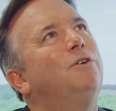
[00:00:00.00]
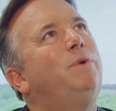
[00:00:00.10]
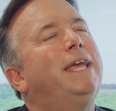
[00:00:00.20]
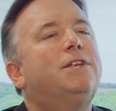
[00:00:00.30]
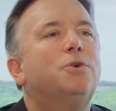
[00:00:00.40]

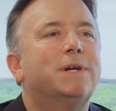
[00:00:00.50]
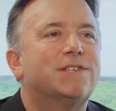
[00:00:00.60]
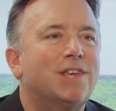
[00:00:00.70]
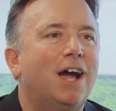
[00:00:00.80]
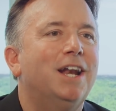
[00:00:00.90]
We get too
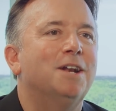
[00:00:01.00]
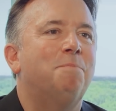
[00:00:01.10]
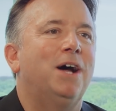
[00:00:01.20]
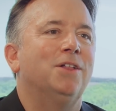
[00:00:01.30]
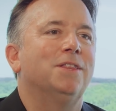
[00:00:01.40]
excited
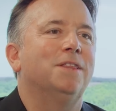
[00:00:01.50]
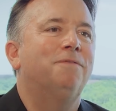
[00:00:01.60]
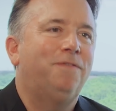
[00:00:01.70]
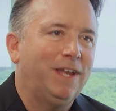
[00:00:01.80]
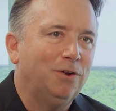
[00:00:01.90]
about the
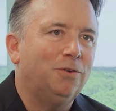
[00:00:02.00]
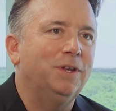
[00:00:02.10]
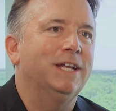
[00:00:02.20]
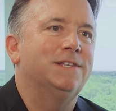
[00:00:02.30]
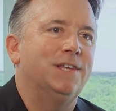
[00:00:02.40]
field
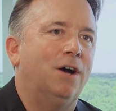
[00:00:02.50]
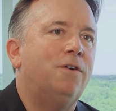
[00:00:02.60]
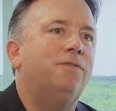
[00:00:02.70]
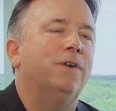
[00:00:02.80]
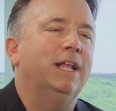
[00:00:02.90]

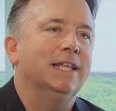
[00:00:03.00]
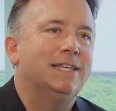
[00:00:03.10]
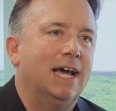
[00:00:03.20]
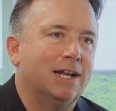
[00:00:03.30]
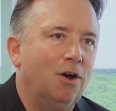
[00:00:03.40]
itself and the
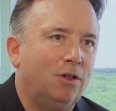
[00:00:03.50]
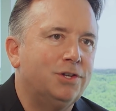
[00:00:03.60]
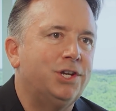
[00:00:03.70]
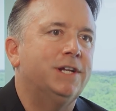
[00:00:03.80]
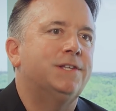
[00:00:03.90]

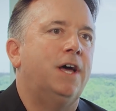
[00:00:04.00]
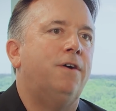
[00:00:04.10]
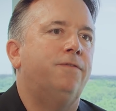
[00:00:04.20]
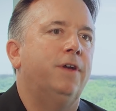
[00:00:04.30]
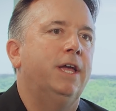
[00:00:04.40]
technology
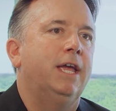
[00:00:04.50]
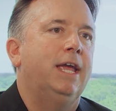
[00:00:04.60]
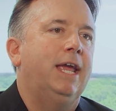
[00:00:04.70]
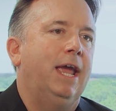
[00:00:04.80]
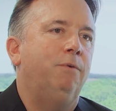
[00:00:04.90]
itself,
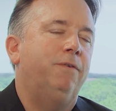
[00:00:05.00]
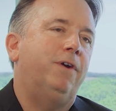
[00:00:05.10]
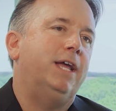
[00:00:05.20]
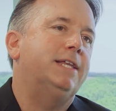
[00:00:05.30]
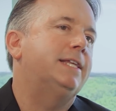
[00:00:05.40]
and we
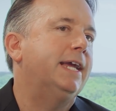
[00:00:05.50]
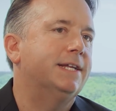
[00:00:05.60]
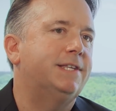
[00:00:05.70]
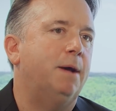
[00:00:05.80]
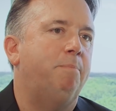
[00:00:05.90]
forget to take a
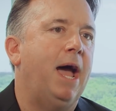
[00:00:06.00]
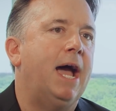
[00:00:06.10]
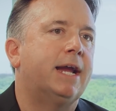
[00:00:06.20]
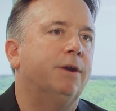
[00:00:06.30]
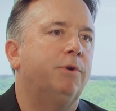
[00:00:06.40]
step
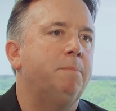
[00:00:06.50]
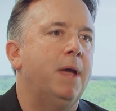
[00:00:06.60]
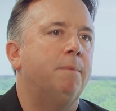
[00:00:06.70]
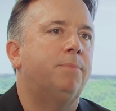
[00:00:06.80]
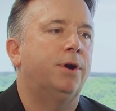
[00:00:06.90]
back and
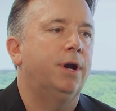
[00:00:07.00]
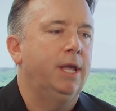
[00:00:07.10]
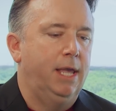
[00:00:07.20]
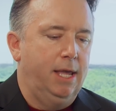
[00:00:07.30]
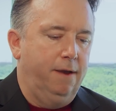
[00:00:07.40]
remember
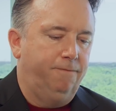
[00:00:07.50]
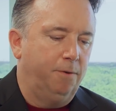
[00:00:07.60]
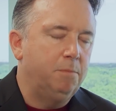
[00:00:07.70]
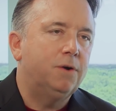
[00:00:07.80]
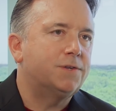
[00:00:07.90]
for
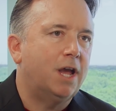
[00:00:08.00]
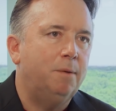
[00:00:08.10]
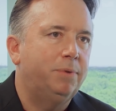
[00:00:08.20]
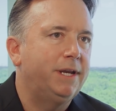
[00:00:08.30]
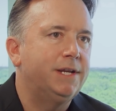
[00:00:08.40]
most
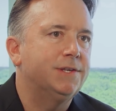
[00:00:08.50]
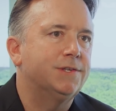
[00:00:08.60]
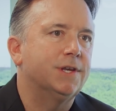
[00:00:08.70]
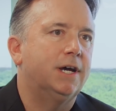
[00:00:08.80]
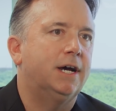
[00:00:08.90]

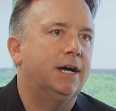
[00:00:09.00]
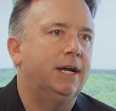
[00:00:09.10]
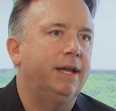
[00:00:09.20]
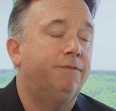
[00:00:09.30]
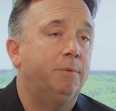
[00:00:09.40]
companies, uh,
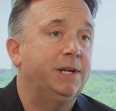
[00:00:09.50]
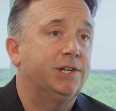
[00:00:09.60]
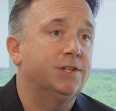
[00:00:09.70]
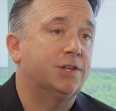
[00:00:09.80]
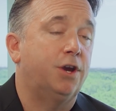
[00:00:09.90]

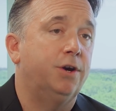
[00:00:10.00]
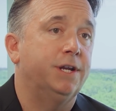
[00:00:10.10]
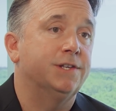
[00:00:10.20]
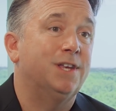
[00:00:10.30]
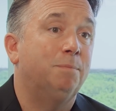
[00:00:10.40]
information
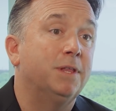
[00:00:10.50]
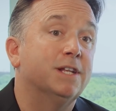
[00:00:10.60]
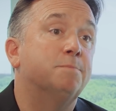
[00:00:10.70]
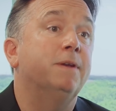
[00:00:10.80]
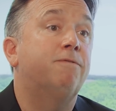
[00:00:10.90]
security is something
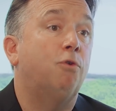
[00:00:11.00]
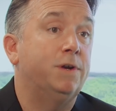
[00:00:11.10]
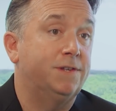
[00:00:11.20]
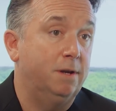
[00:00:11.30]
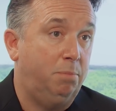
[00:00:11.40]
that's been
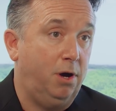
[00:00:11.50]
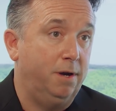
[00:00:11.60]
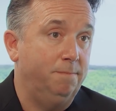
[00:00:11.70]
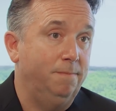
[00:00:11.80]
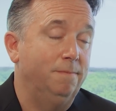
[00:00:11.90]
foisted upon
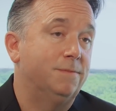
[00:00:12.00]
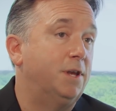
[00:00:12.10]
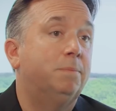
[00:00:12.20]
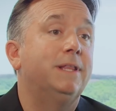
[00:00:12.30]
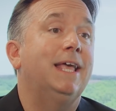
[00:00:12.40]
them,
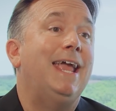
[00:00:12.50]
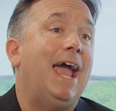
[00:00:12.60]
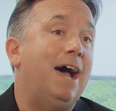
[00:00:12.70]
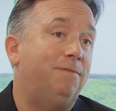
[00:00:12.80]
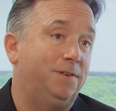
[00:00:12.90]
something they
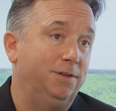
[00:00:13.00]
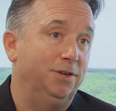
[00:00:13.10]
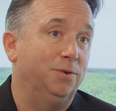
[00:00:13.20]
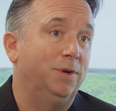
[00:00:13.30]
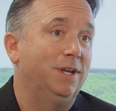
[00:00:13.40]
have to
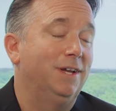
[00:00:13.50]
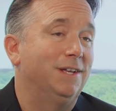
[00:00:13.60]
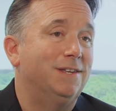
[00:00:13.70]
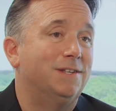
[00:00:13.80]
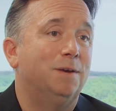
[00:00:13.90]
do.
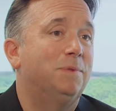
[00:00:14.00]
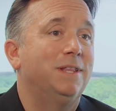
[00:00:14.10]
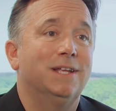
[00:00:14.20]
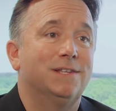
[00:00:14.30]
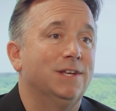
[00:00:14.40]
It's not
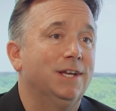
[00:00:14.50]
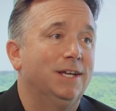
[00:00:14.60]
something that's